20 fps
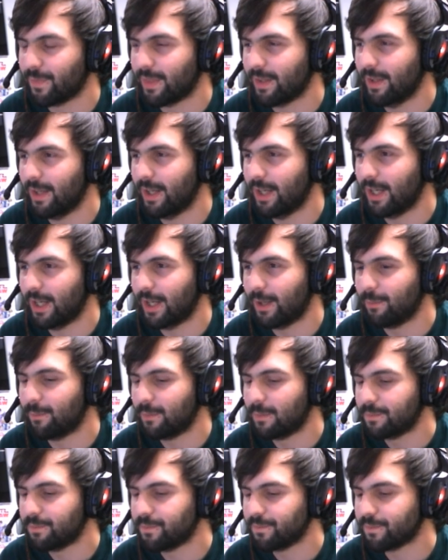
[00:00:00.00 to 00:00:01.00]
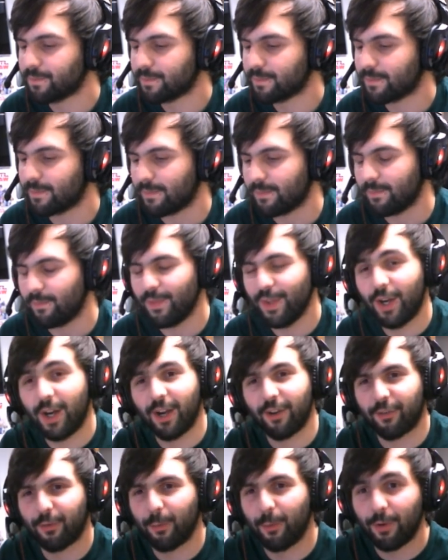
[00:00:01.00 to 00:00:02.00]
All
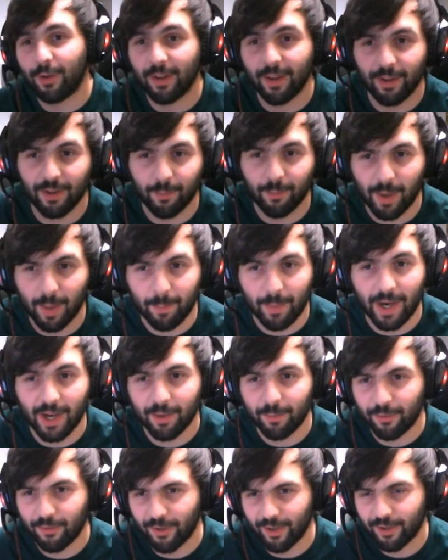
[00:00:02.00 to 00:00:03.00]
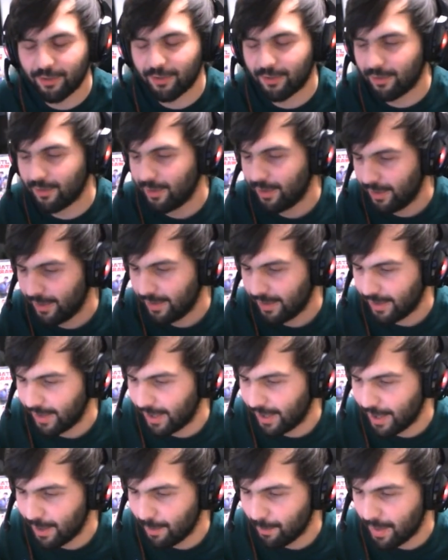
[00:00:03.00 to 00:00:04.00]
right, so we'll let my bottom 6.
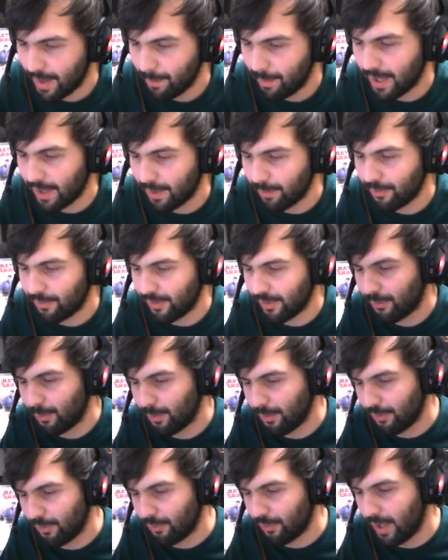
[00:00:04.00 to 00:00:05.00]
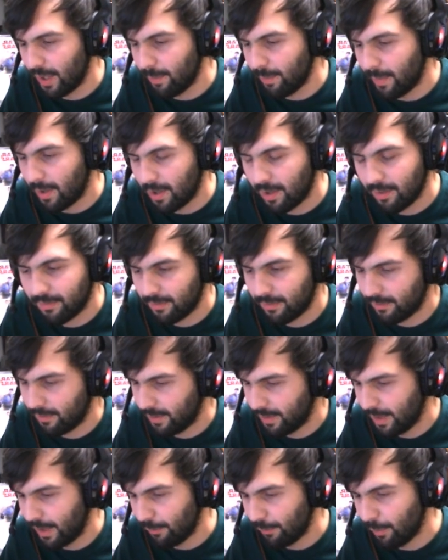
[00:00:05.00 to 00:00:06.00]
My bottom 6 was Grand Moff,
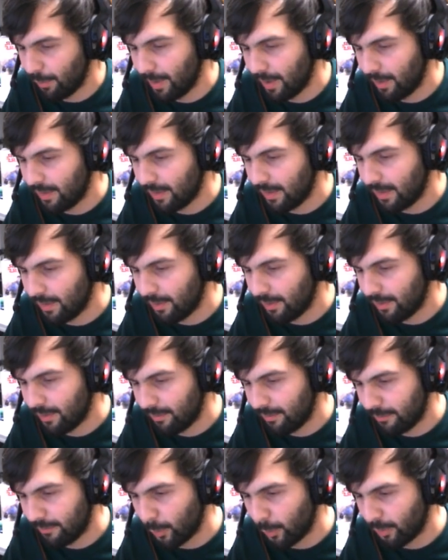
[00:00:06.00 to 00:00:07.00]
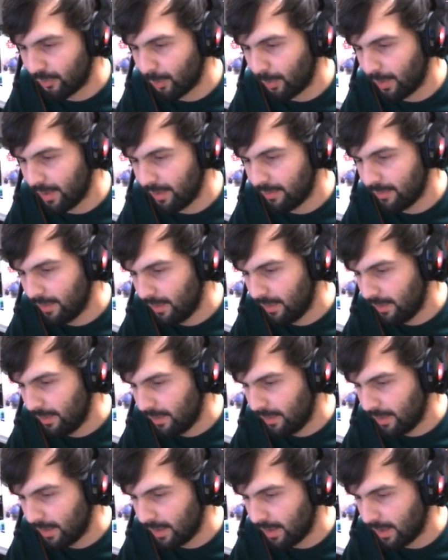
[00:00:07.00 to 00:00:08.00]
Rebellion Leader, Force Wave,
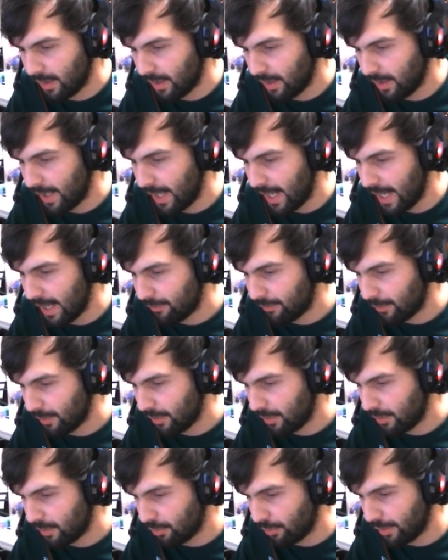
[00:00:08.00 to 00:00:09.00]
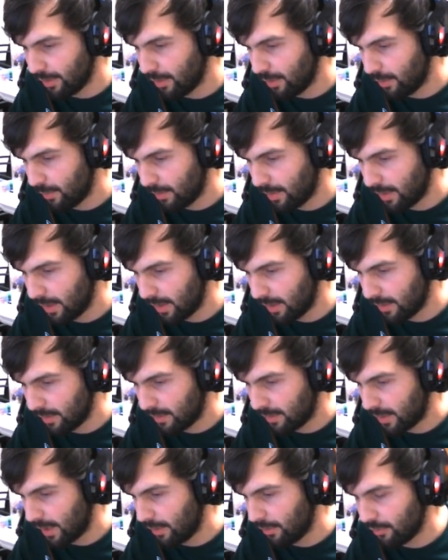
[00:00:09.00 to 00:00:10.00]
Afra, Greedo, and
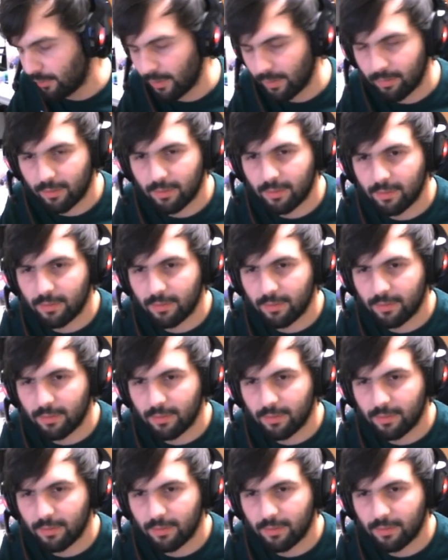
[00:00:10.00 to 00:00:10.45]
Callus Rifle.